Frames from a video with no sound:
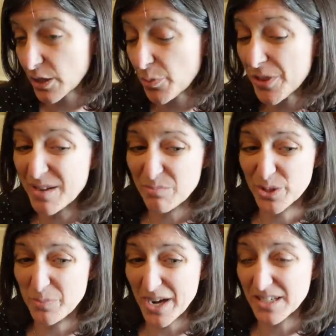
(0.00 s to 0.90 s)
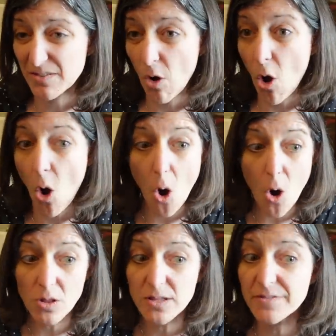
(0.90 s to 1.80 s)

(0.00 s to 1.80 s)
To put that in perspective, all